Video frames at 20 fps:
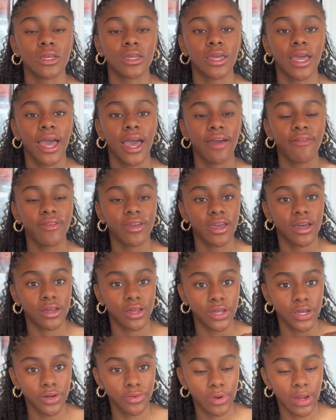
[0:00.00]
having a
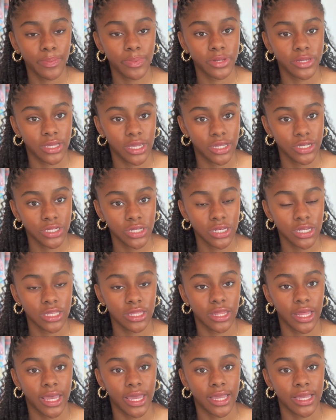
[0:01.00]
good reputation
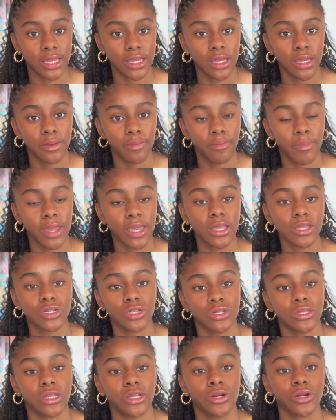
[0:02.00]
and like making
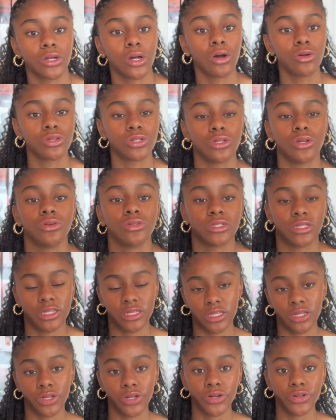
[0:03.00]
sure that your coach knows
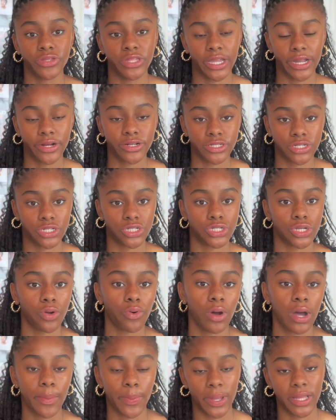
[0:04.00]
that you're there to show
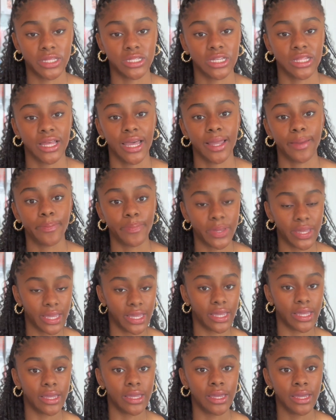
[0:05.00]
up and to like
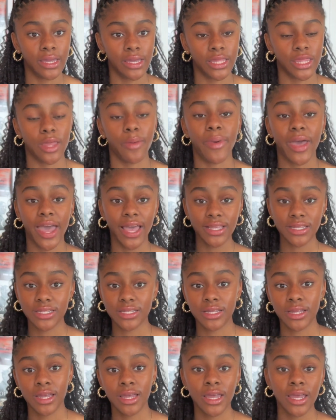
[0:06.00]
be the
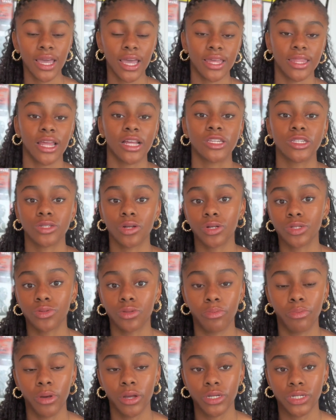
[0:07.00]
best. And that starts
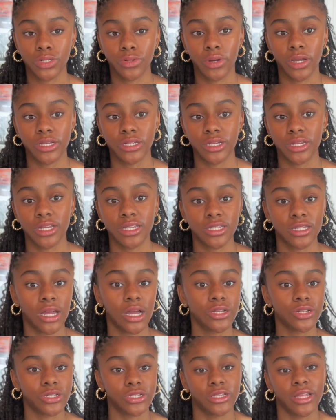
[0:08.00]
with punctuation. It's
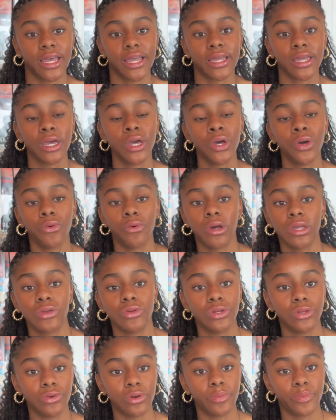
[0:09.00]
not just like what you
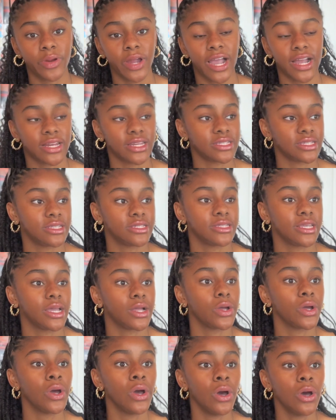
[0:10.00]
do in practice. It's
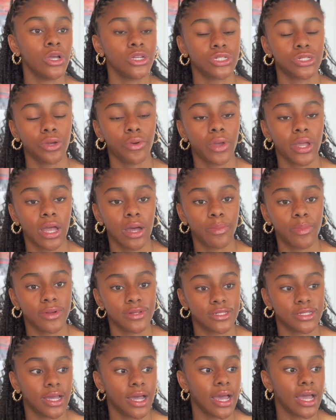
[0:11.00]
like showing up
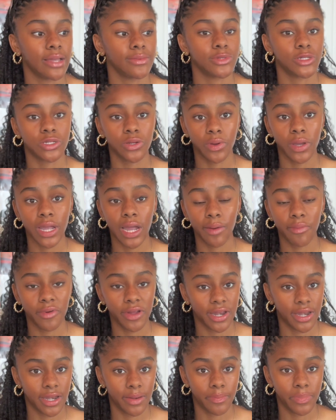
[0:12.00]
on time, showing up
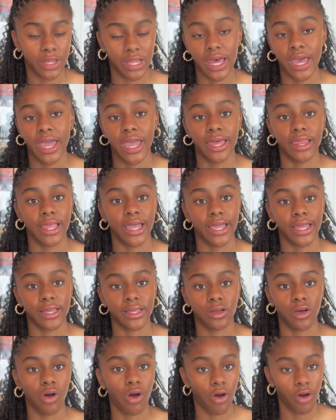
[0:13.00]
ready to play, like
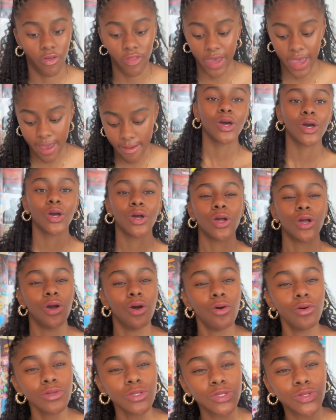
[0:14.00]
all that.
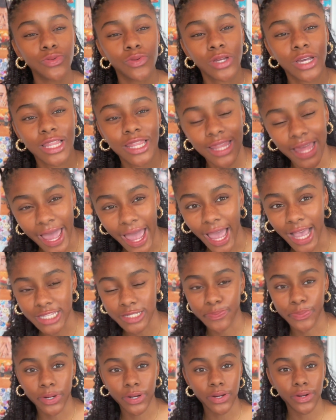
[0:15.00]
Go to class,
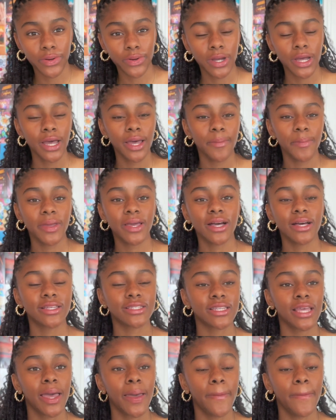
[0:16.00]
bro.
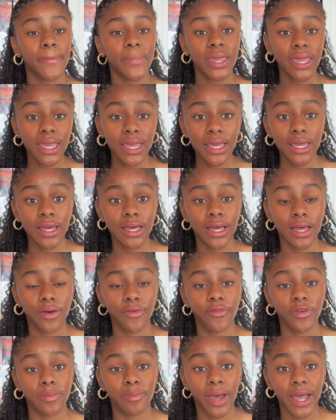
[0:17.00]
Because
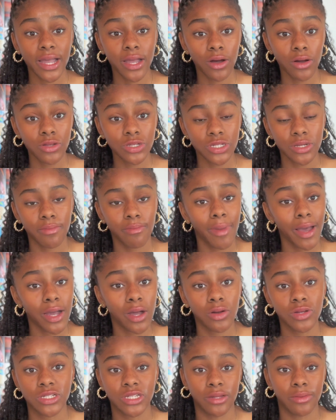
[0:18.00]
with my coach
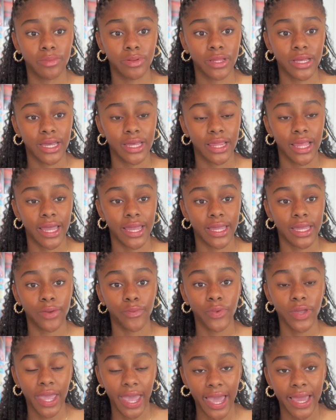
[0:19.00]
didn't play. Like,
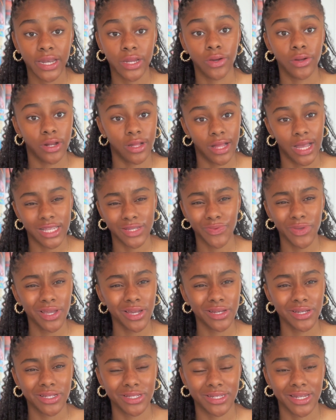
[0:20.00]
we had to go to class. We
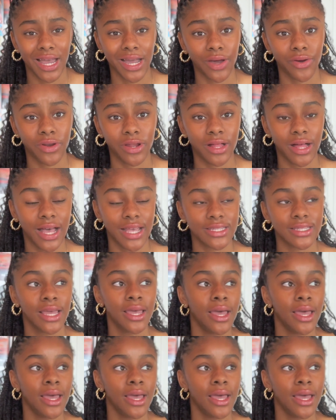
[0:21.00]
couldn't just not go to class.